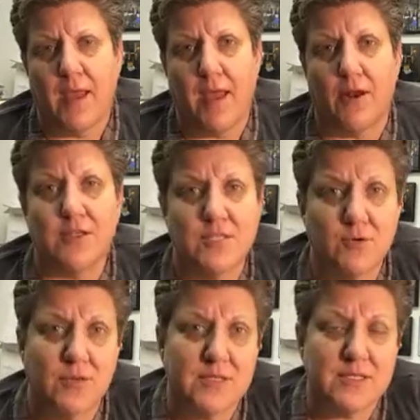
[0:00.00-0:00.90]
And
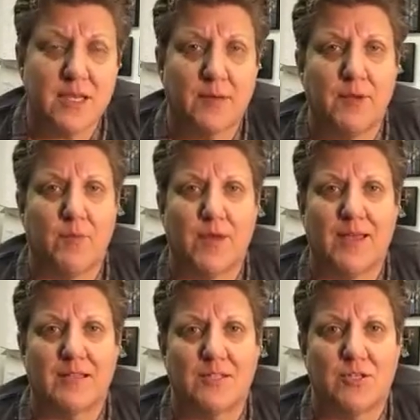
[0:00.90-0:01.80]
also in this segment, we
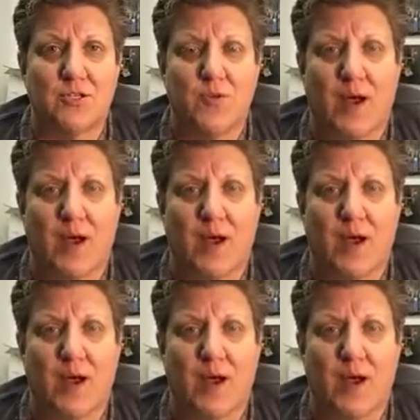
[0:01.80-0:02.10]
get to do